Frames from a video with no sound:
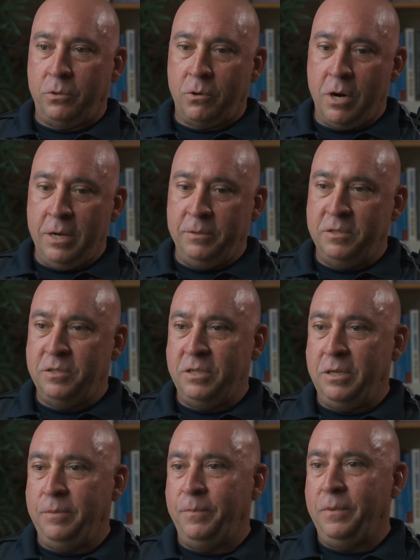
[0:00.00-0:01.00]
crime
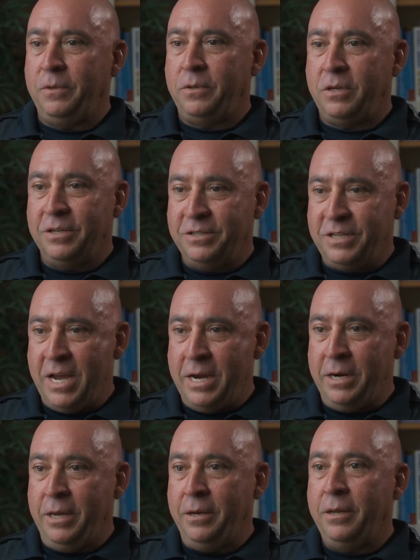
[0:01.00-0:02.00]
scene,
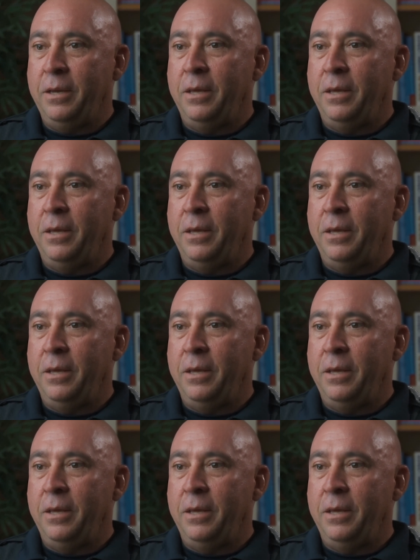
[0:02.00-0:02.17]
contain it,